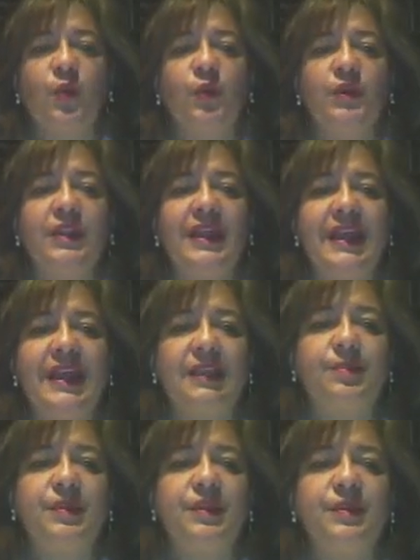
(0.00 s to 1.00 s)
will
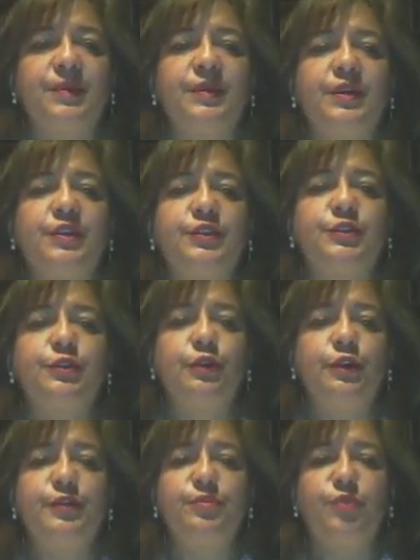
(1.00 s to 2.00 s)
help you to
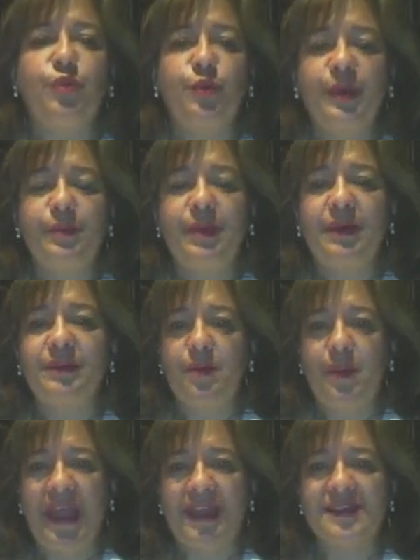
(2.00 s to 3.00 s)
learn more about the
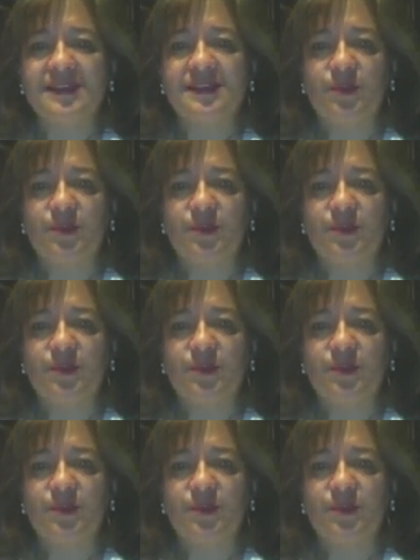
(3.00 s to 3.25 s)
past,